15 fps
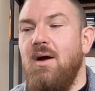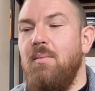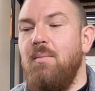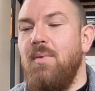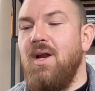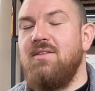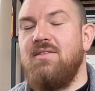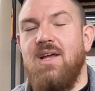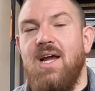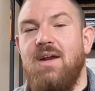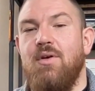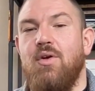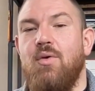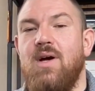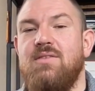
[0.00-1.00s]
But I
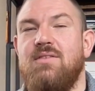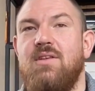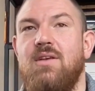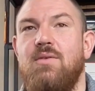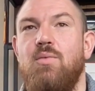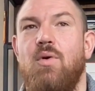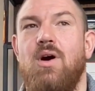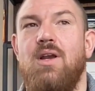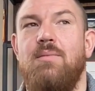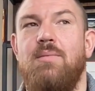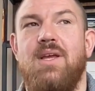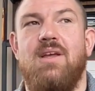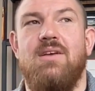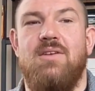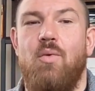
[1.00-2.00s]
requested one
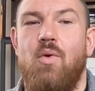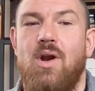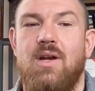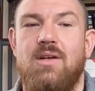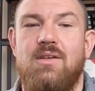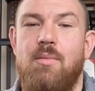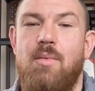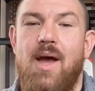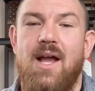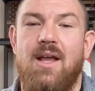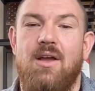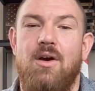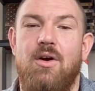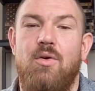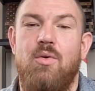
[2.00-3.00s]
because I wanted
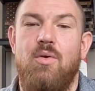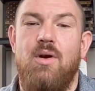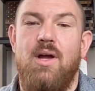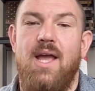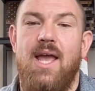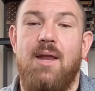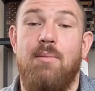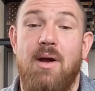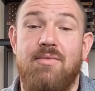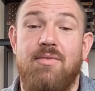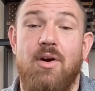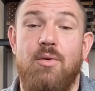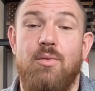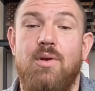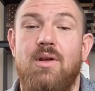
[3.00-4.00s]
tobacco and my
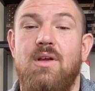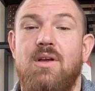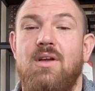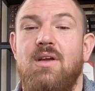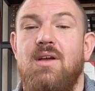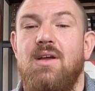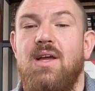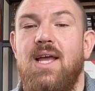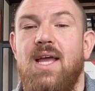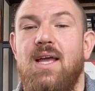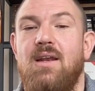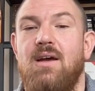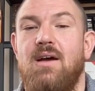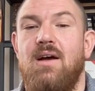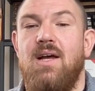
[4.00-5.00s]
phone.
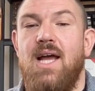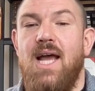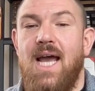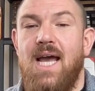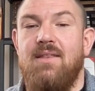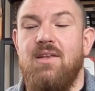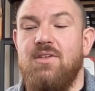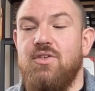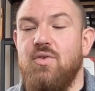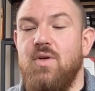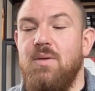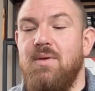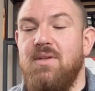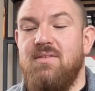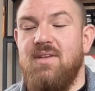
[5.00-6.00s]
And at this
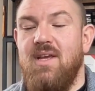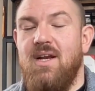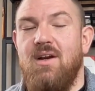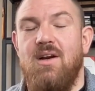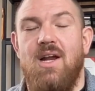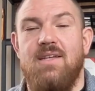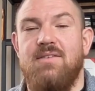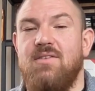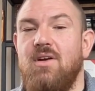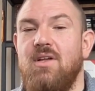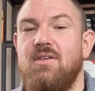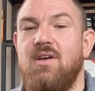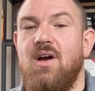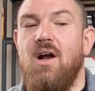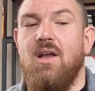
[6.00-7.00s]
treatment center, I
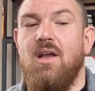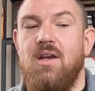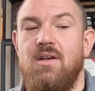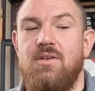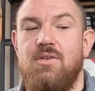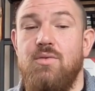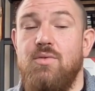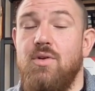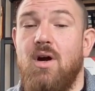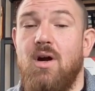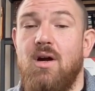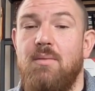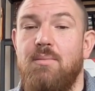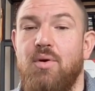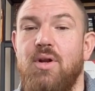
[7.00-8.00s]
started talking to
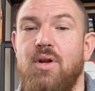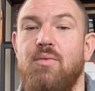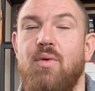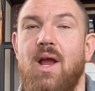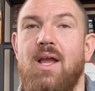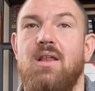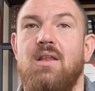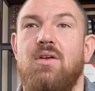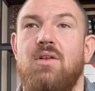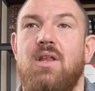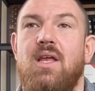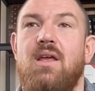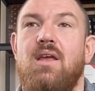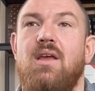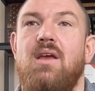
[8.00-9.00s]
Dara pretty
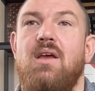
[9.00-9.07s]
regularly.